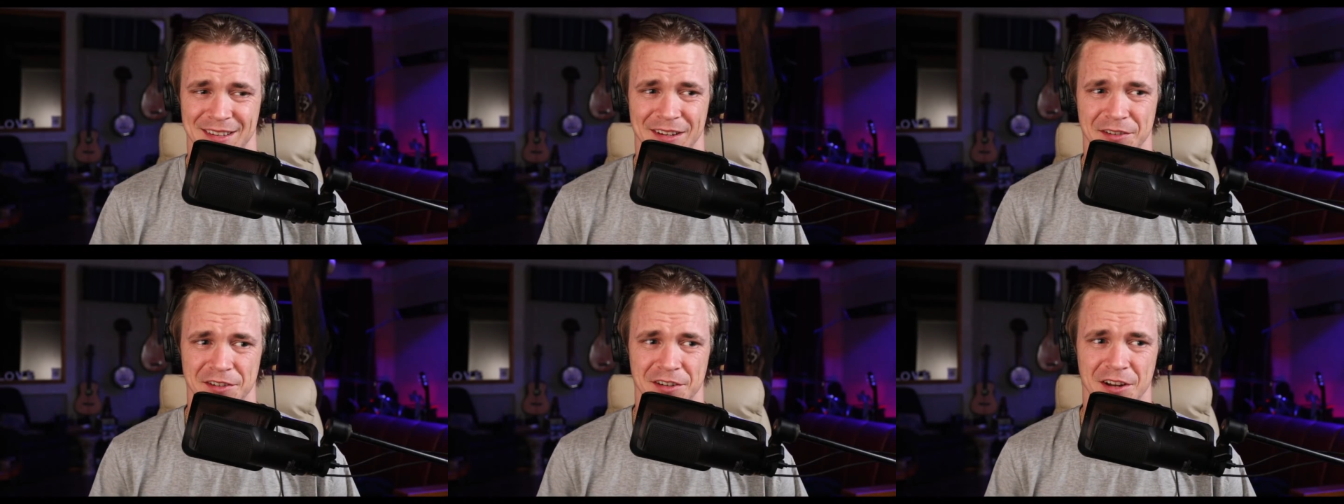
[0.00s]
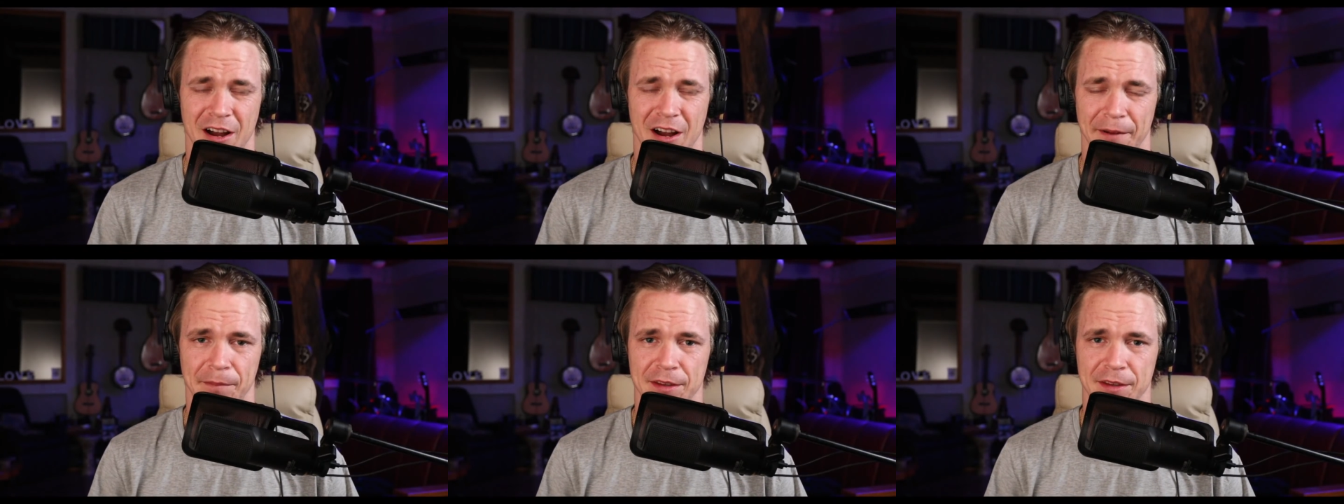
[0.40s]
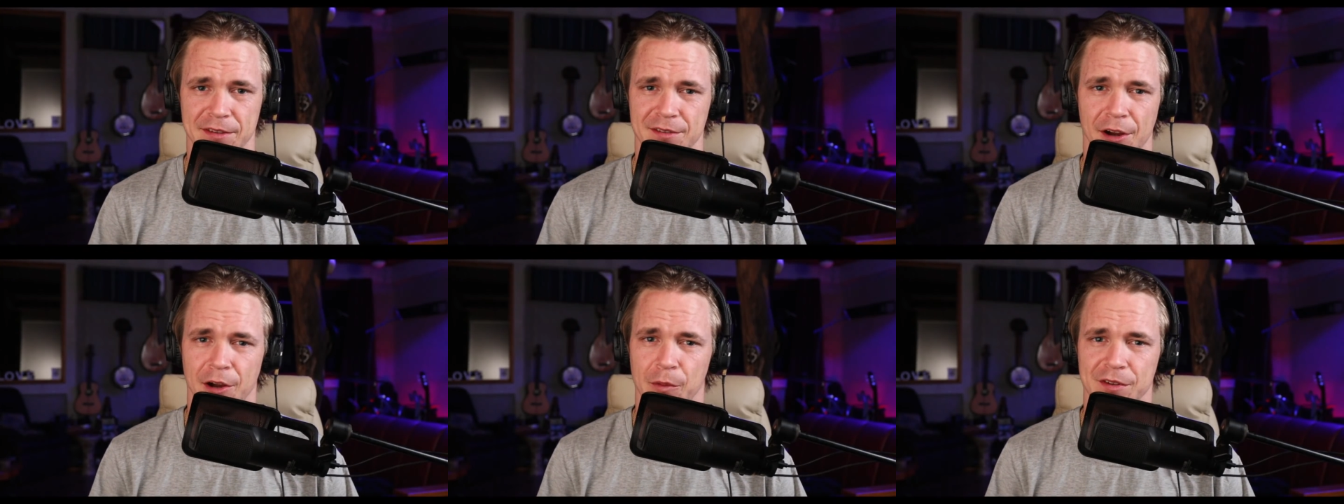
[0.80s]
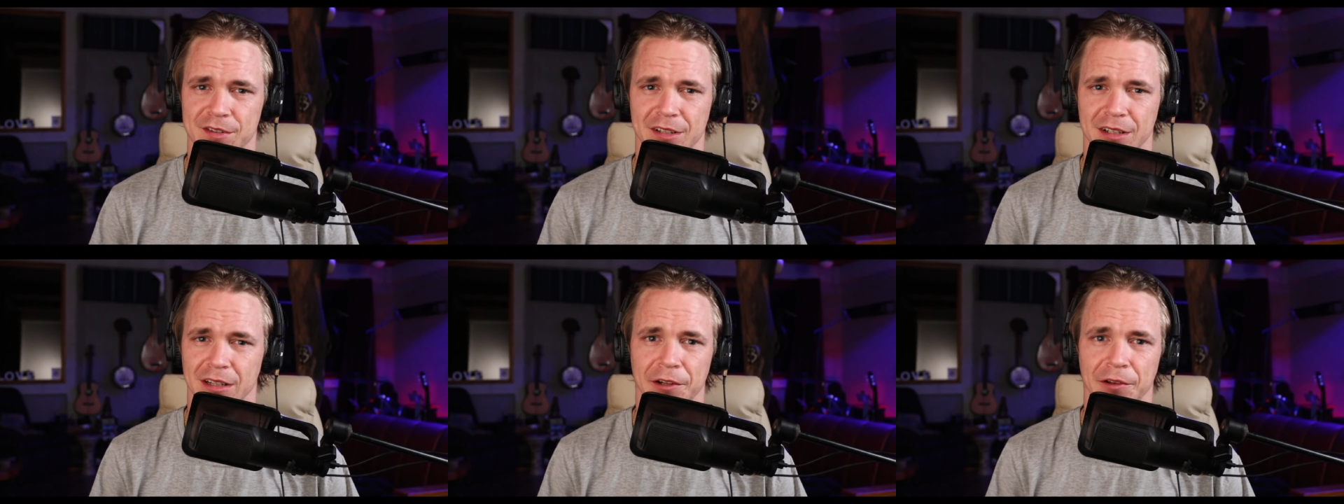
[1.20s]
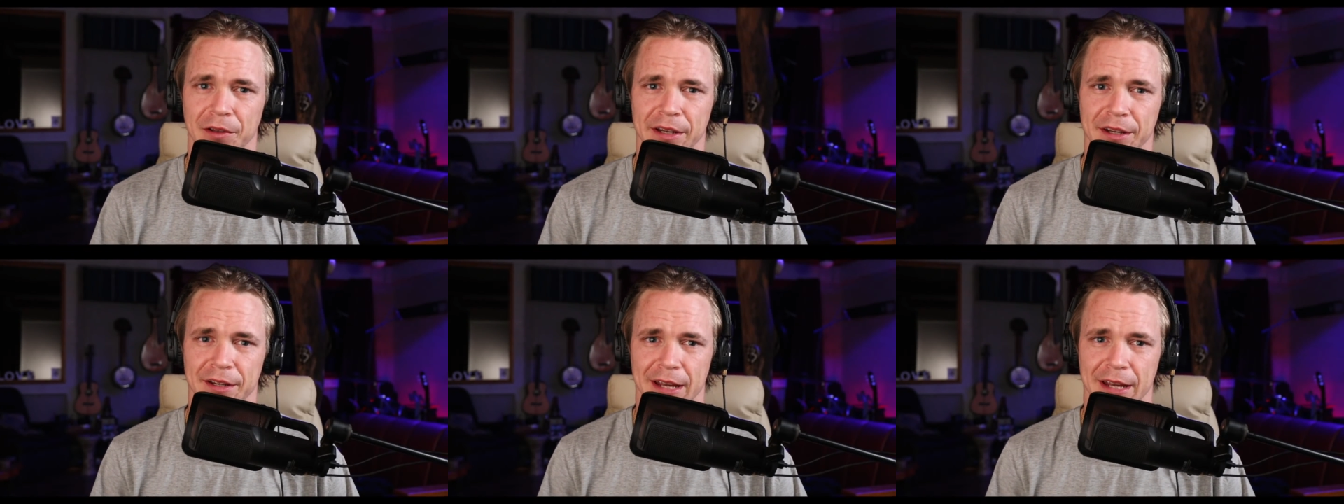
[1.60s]
It's not always
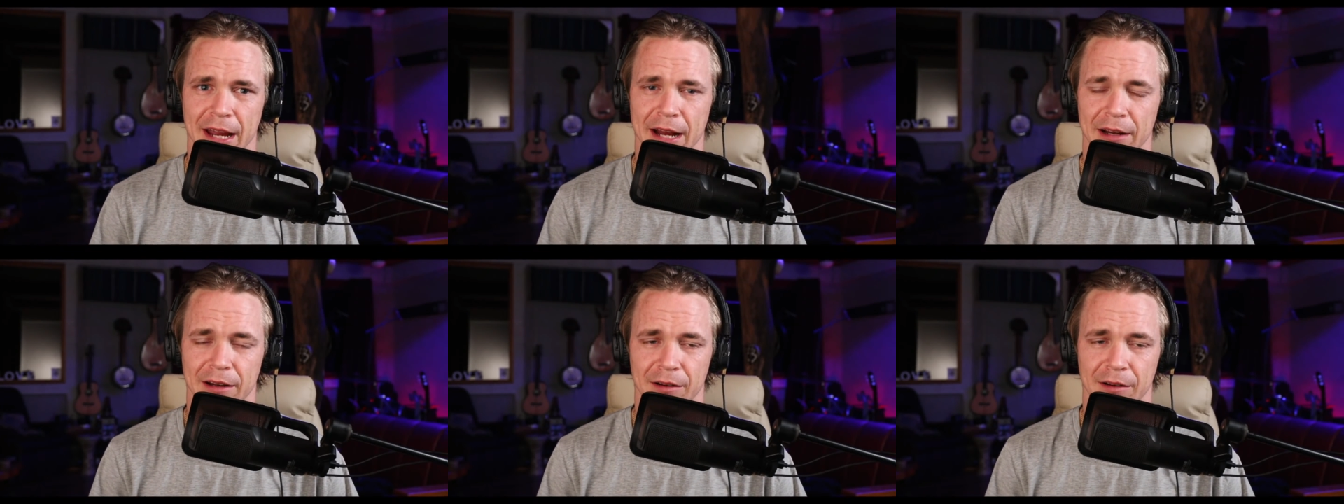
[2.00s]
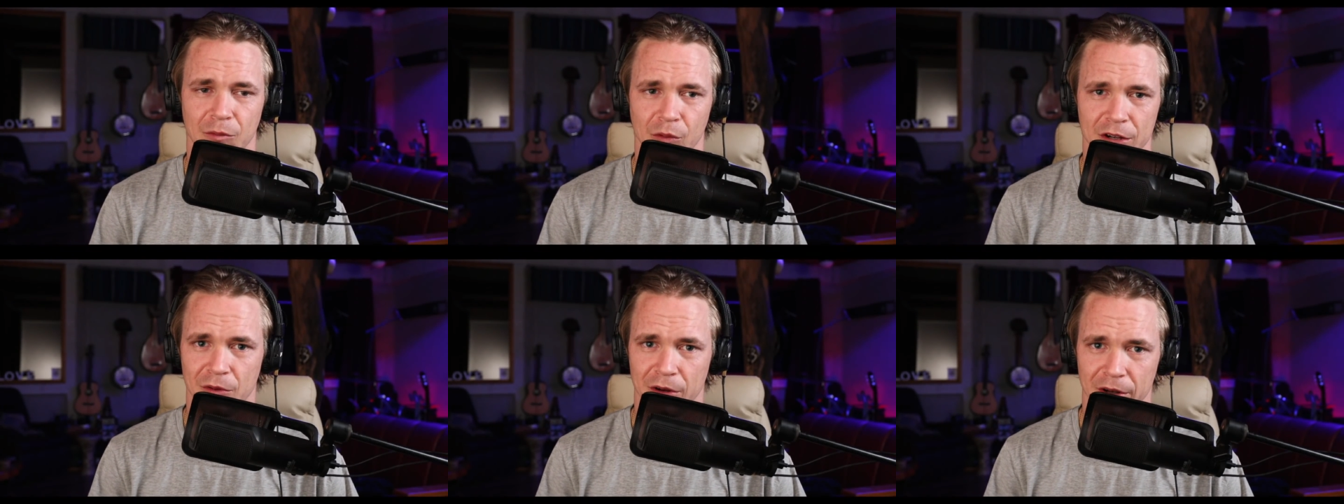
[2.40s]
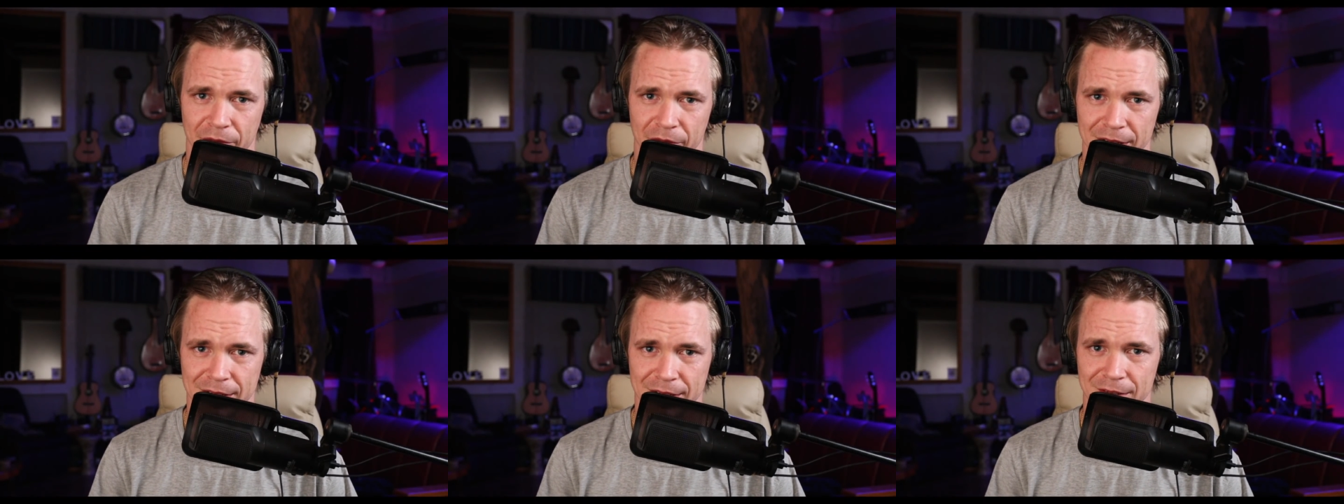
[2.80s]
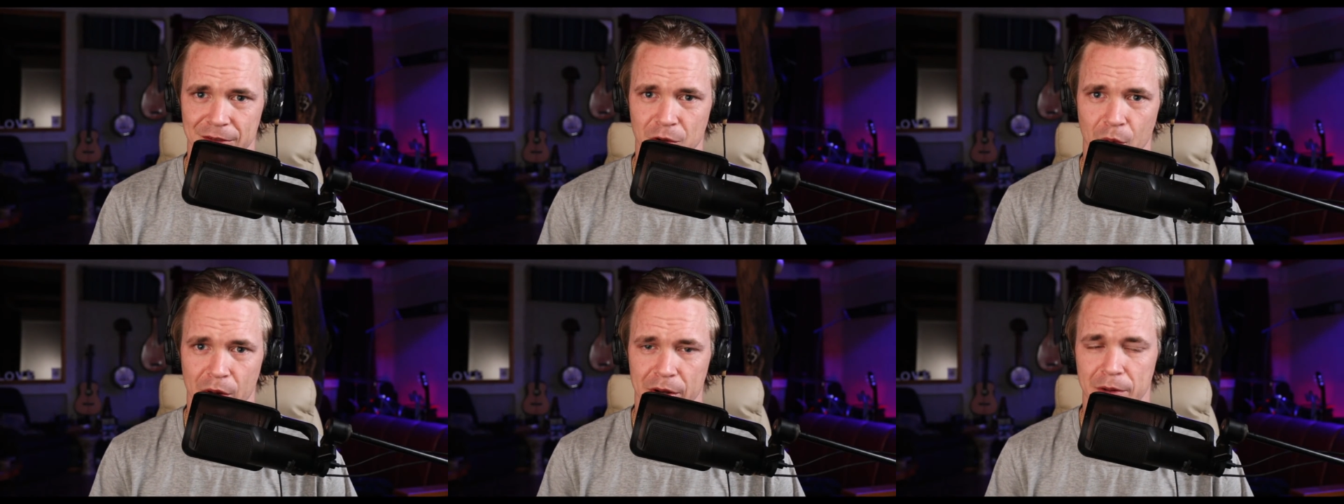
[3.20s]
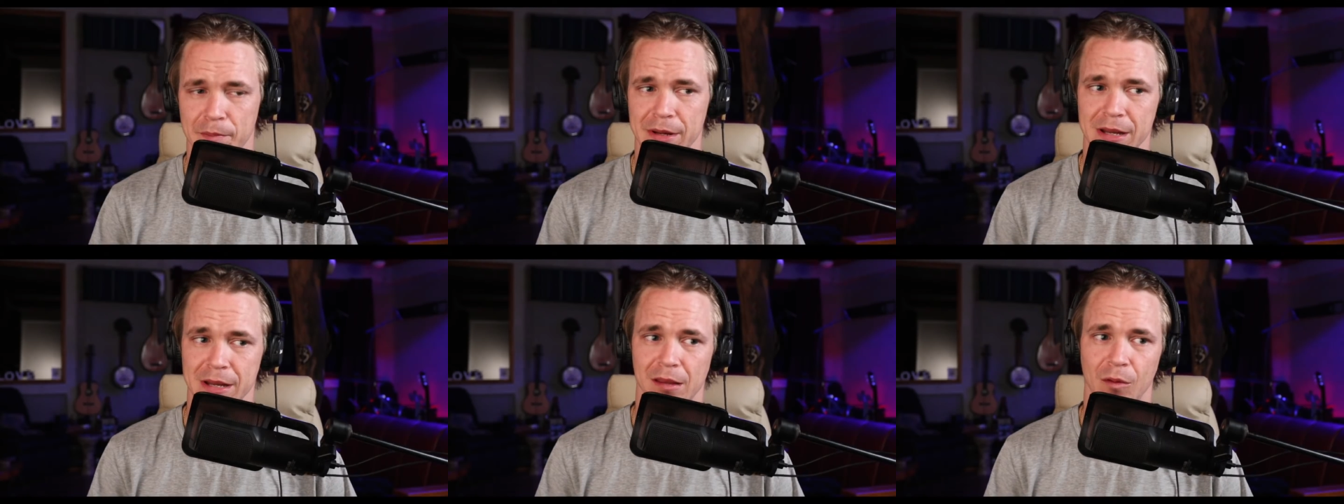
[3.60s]
clearly indicated which one of these is going to
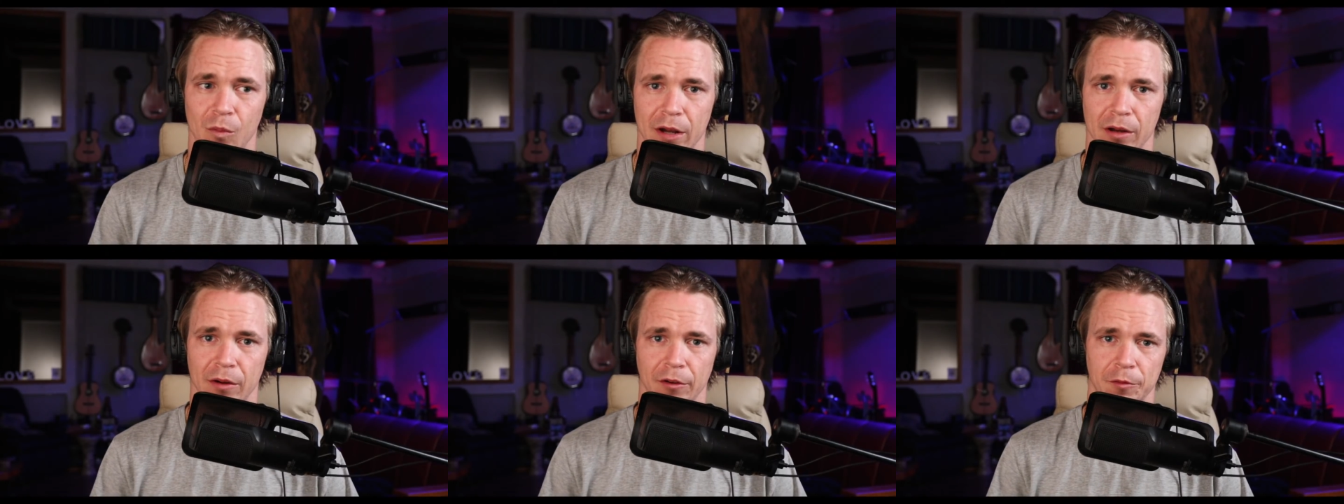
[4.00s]
be the winner,